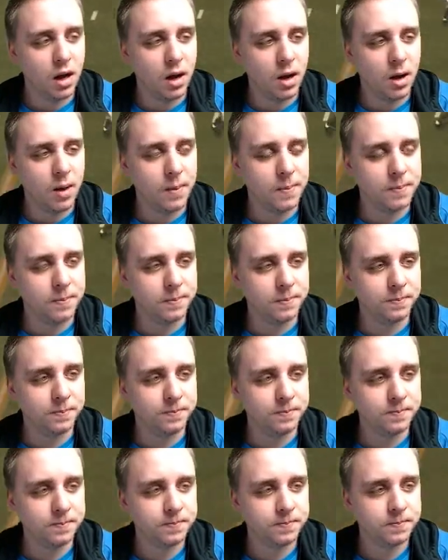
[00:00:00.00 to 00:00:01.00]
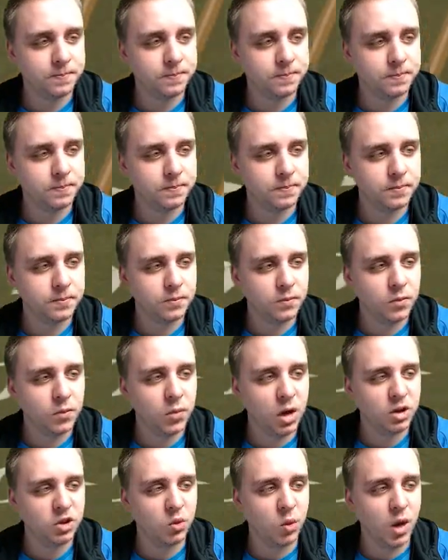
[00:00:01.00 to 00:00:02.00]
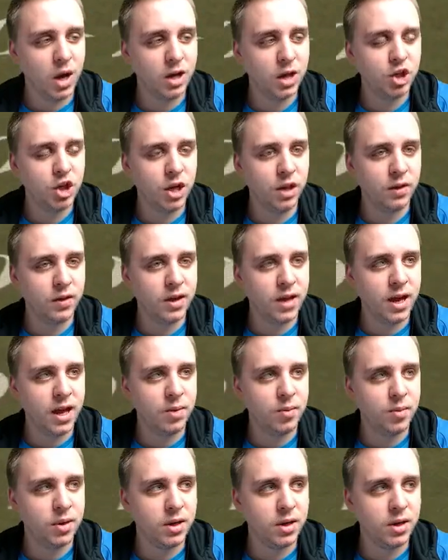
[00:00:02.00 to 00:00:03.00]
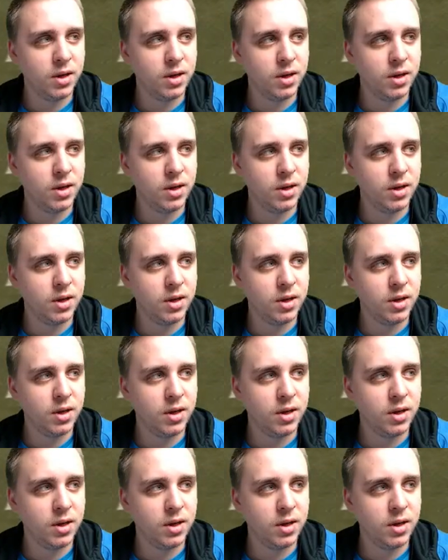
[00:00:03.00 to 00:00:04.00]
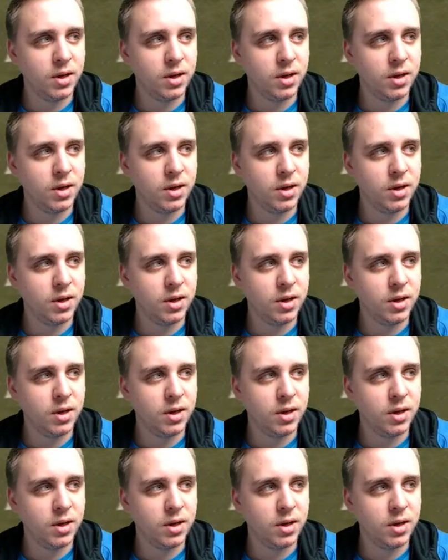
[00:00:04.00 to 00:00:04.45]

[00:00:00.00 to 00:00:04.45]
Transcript: But I was watching the NBA TV.